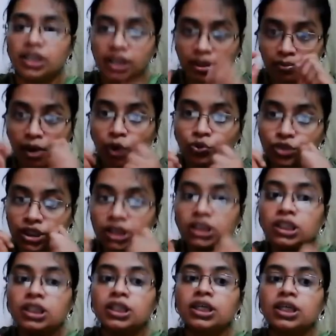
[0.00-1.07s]
the
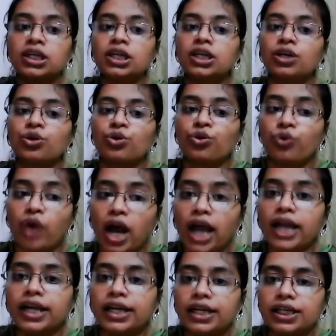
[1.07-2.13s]
mountain
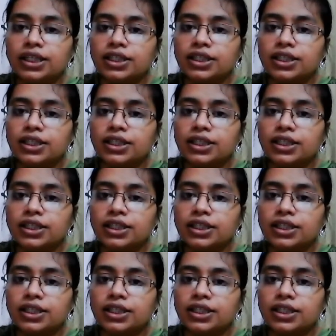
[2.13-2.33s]
cried.